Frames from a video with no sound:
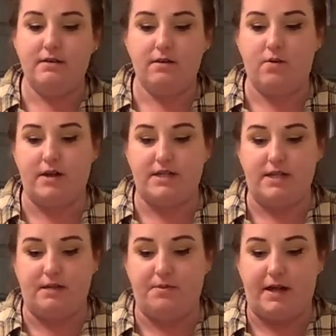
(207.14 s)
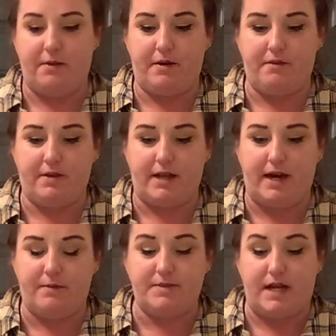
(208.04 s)
quantity to play with really
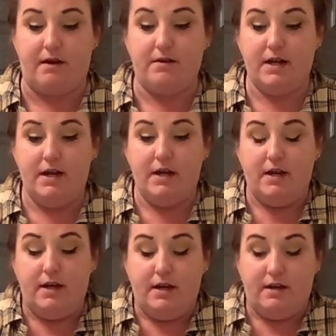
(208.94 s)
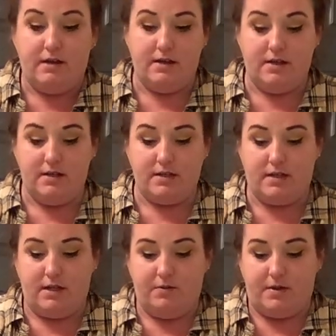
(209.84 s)
helps out. So
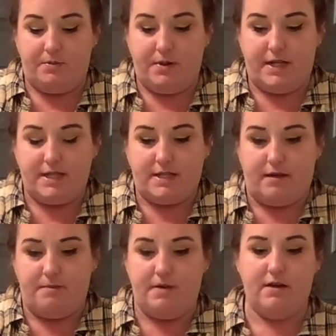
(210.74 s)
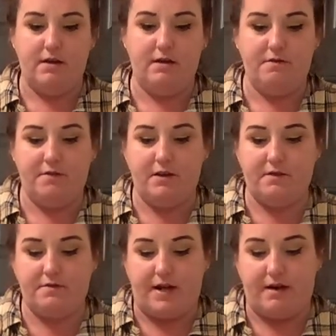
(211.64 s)
then you want to put some filler
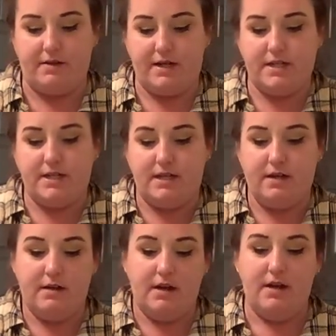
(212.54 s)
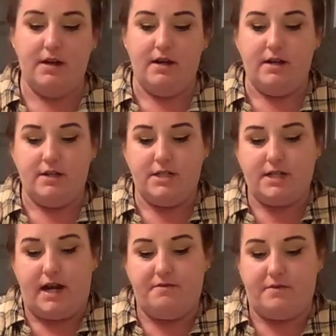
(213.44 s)
flowers just
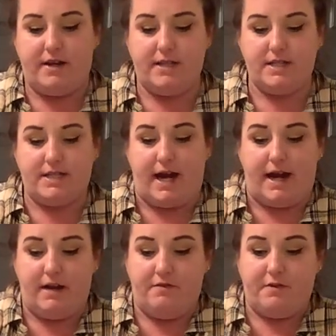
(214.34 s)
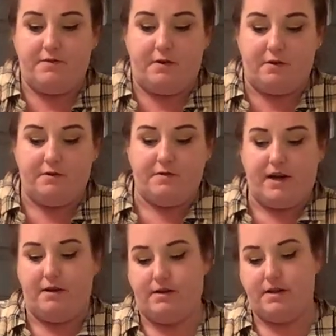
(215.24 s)
kind of around the side of your focal
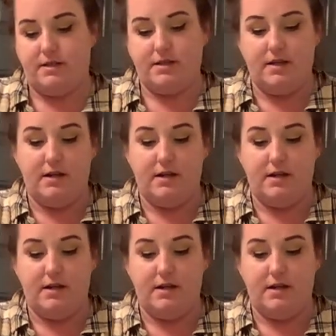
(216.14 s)
flowers.